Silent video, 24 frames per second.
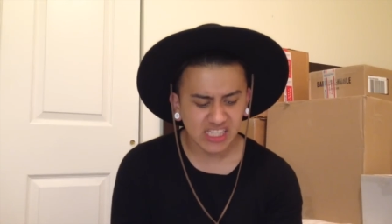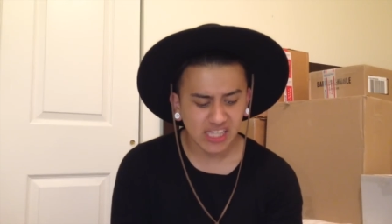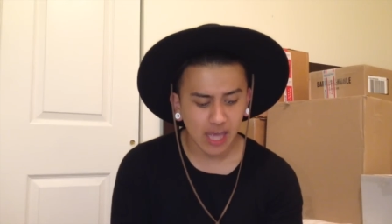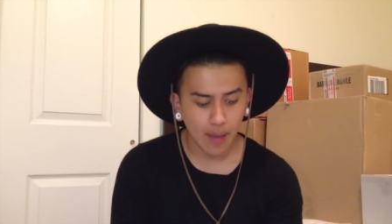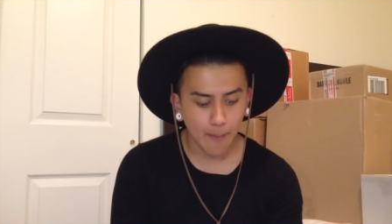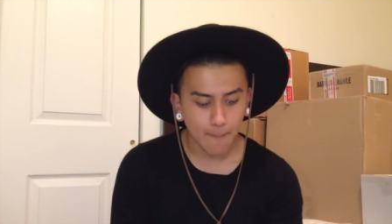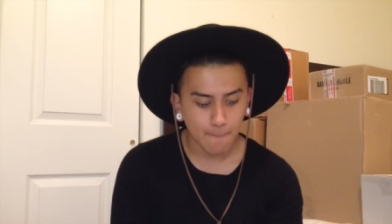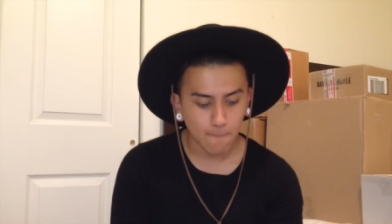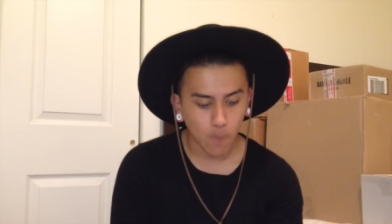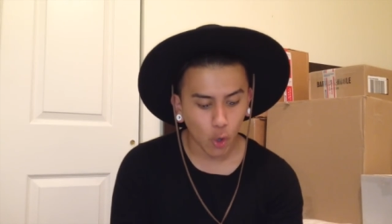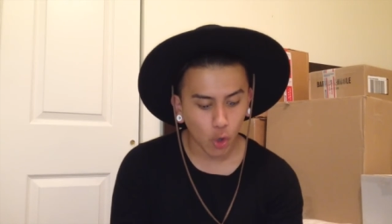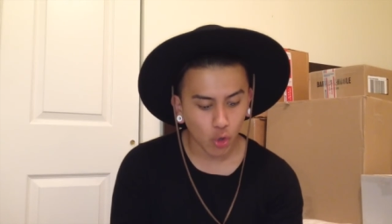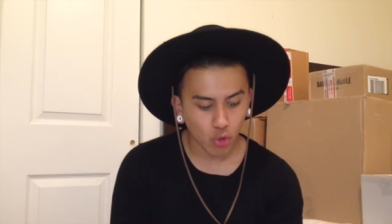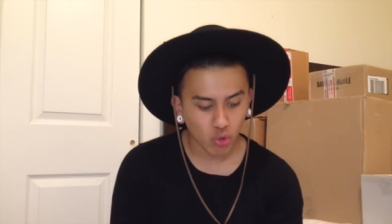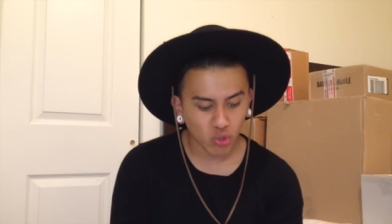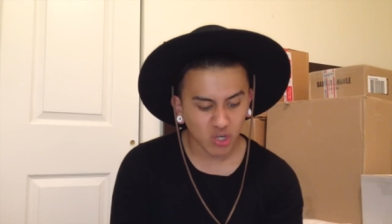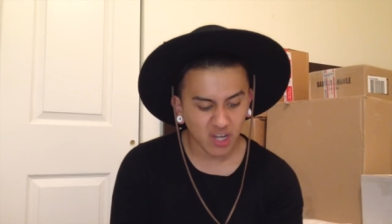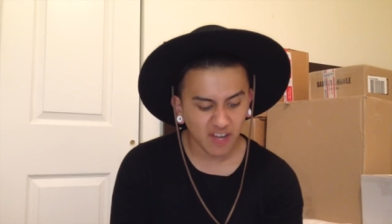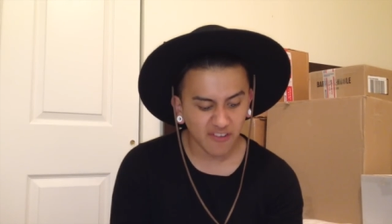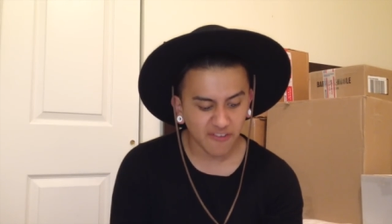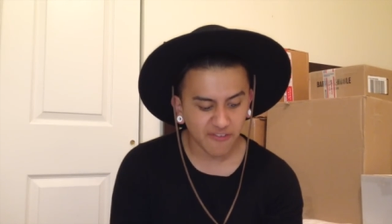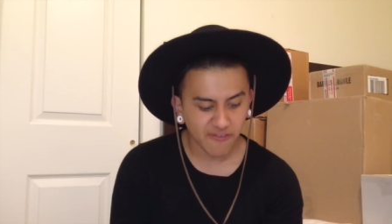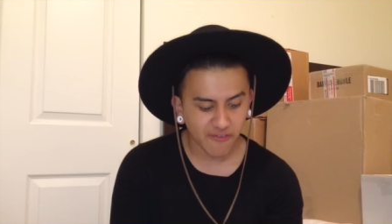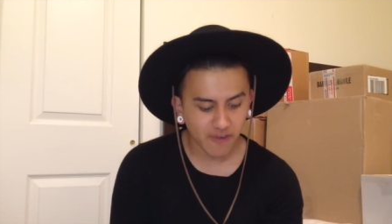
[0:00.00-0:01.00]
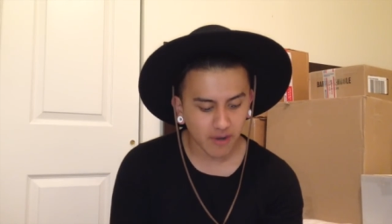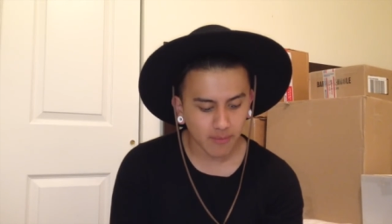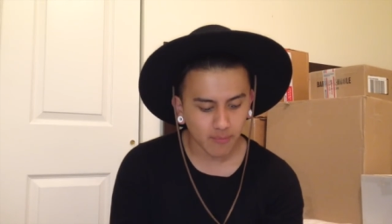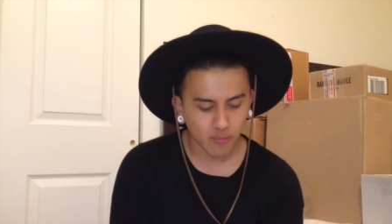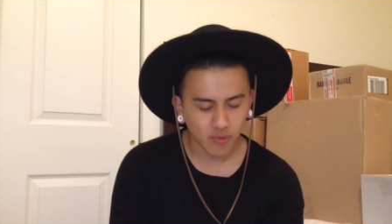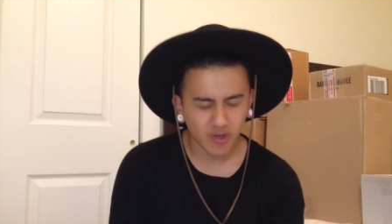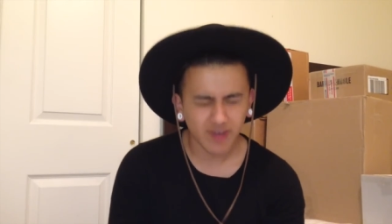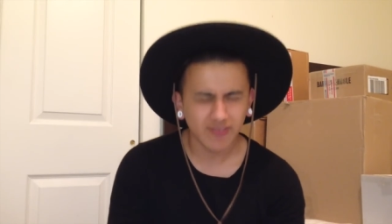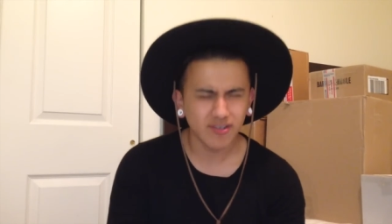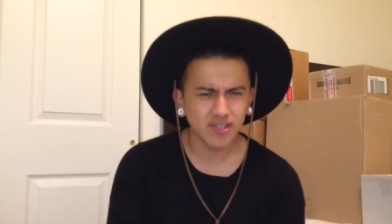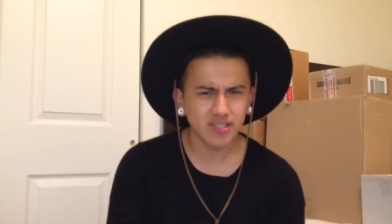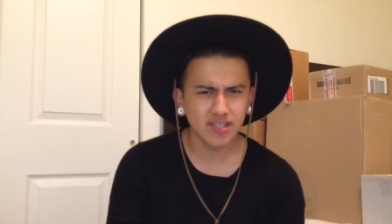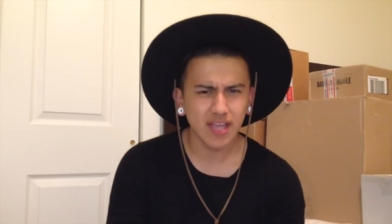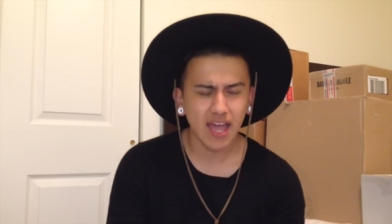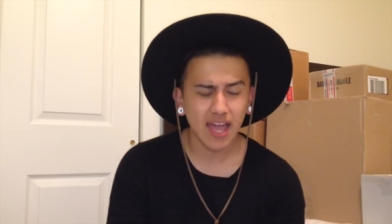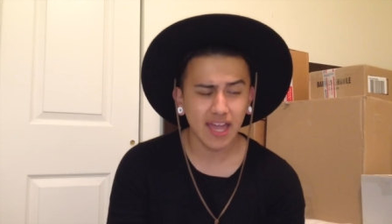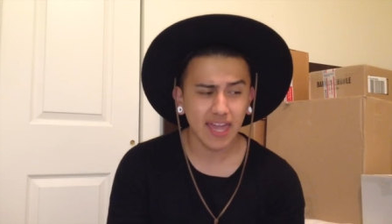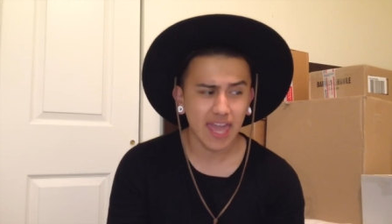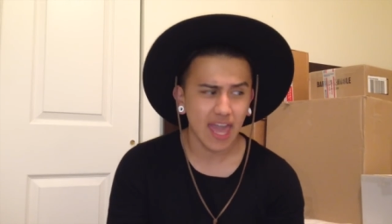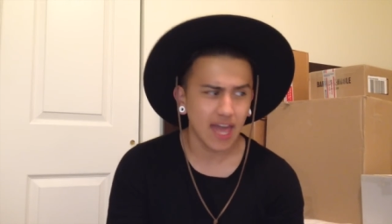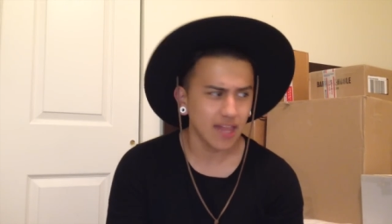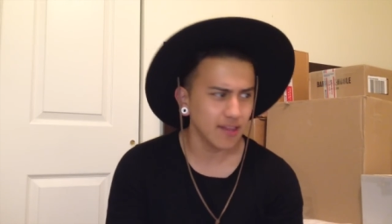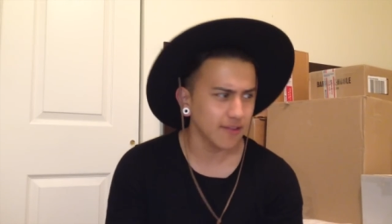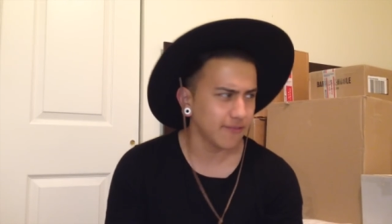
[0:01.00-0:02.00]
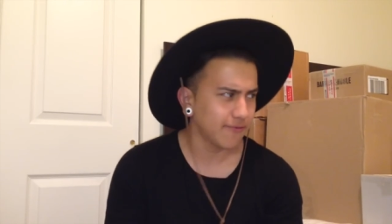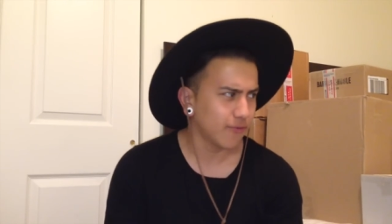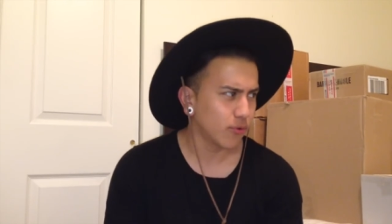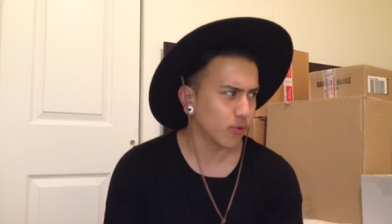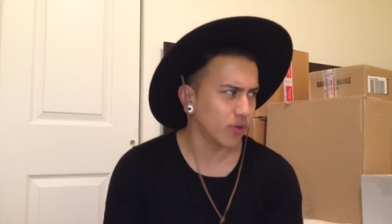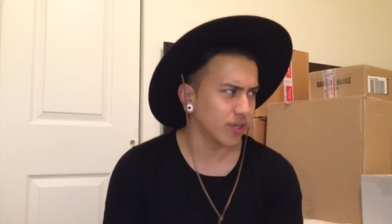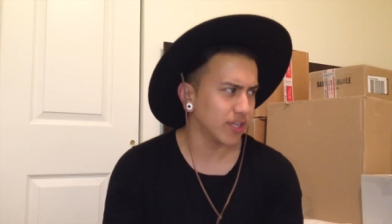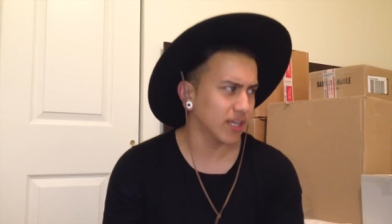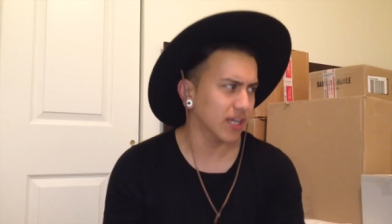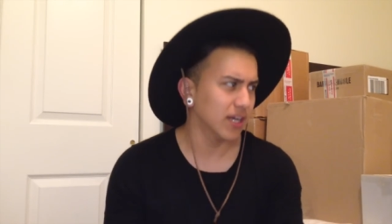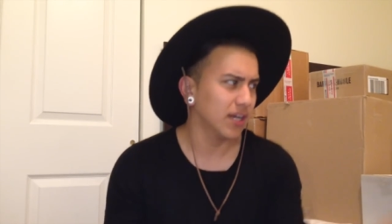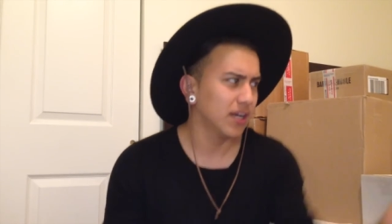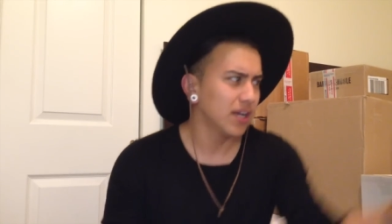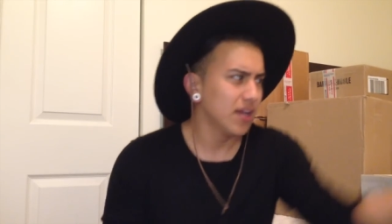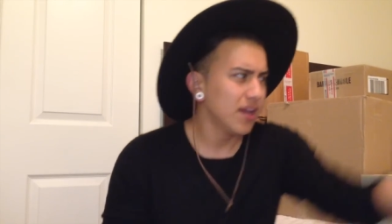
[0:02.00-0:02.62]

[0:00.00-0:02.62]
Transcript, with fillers: Zamora from Riverside, California.